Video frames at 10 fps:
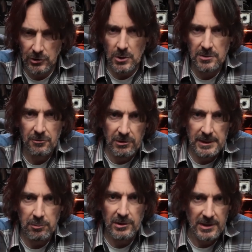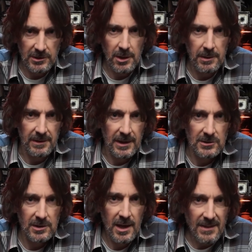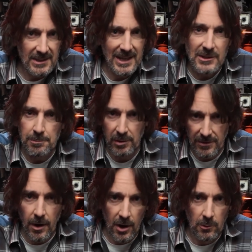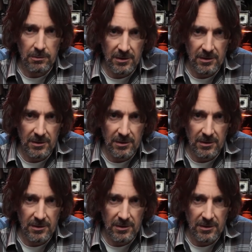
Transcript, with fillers: new to 3D printing doing this. They tend to print the whole